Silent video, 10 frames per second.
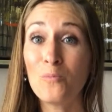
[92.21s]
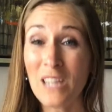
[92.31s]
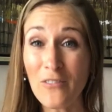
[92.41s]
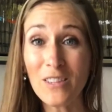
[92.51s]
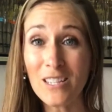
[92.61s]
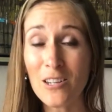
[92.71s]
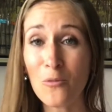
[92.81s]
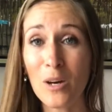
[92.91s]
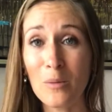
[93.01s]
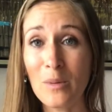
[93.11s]
definitely
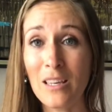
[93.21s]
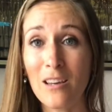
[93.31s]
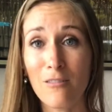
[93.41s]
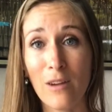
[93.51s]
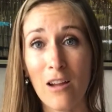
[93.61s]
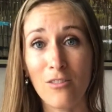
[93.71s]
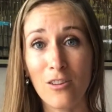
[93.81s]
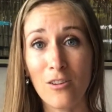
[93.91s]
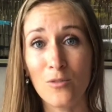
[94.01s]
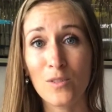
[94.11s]
don't want to be around
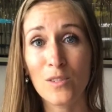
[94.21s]
those.